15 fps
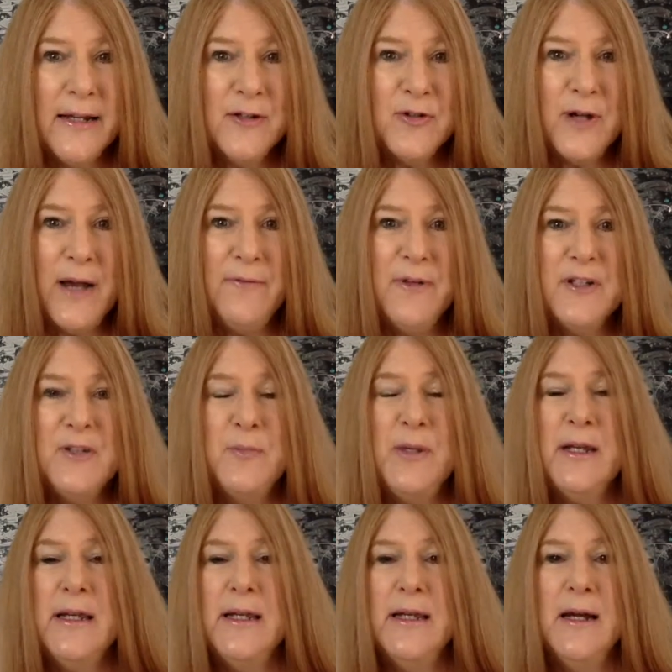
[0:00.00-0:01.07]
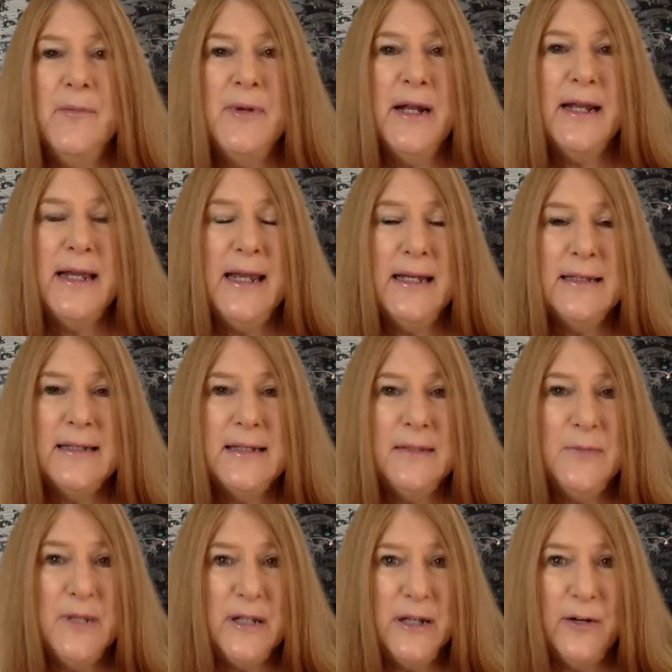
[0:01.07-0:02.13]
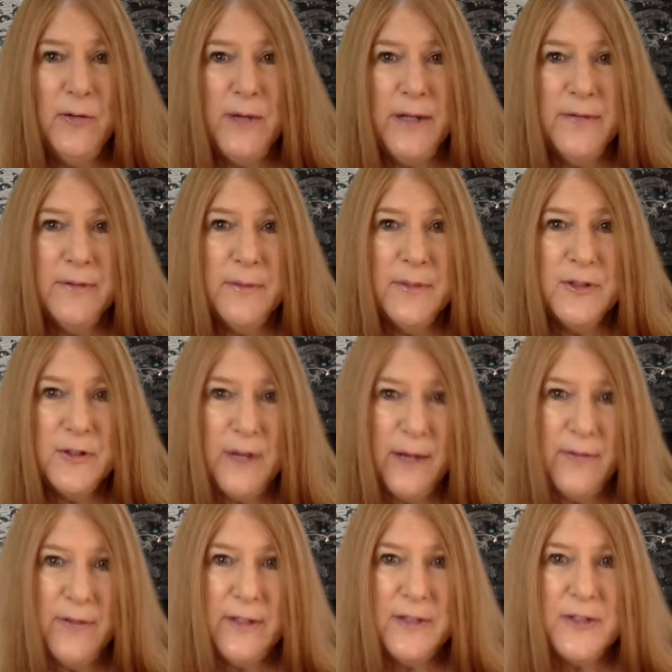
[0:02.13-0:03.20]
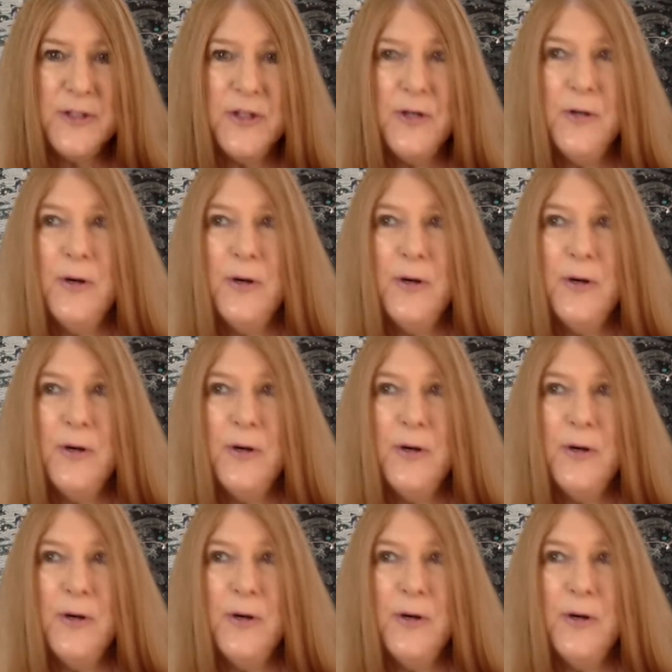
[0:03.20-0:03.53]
and traffic's picking up and I can't seem to get away from the traffic. So,